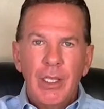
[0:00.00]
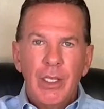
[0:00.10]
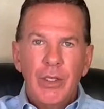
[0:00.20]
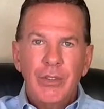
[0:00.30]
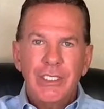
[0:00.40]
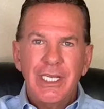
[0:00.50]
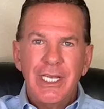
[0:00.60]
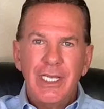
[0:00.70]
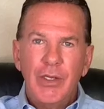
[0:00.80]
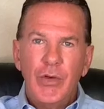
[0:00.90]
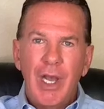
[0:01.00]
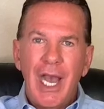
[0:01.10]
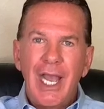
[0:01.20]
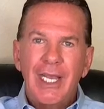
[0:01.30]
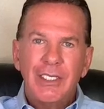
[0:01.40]
You see,
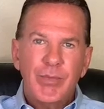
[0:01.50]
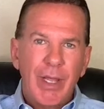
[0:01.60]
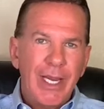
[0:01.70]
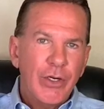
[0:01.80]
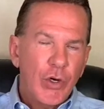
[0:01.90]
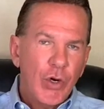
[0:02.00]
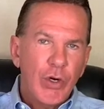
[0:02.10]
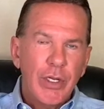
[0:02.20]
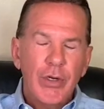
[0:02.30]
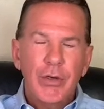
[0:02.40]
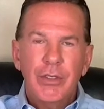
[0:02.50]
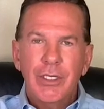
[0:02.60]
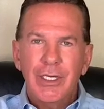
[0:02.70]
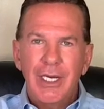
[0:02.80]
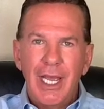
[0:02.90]
I explained earlier
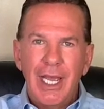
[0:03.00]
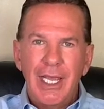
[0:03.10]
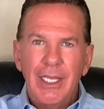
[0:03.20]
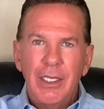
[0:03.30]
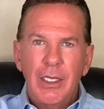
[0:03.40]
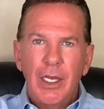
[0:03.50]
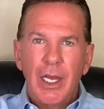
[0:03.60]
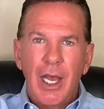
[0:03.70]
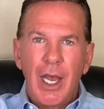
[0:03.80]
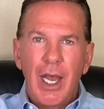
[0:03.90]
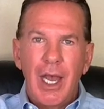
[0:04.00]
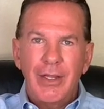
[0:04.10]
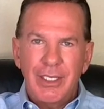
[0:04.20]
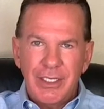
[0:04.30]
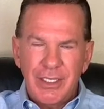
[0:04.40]
today
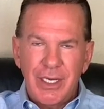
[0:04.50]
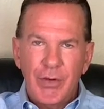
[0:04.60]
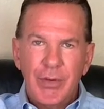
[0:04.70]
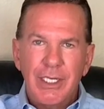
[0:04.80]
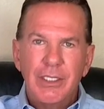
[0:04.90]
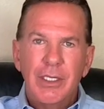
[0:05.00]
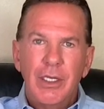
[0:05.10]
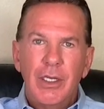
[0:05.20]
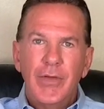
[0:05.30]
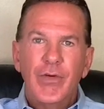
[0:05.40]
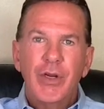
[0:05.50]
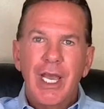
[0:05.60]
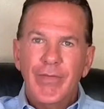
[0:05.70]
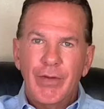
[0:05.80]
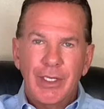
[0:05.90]
on this series,
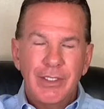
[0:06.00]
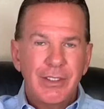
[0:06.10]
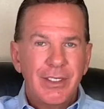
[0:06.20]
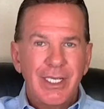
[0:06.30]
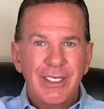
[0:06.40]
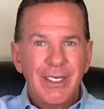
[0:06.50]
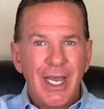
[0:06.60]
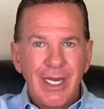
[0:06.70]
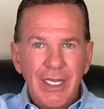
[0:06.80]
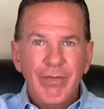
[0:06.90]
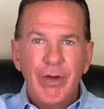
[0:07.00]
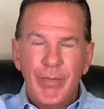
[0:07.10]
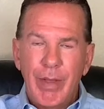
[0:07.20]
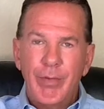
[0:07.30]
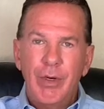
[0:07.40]
forgetfulness. It's not even a
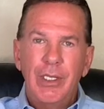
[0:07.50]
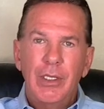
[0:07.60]
memory.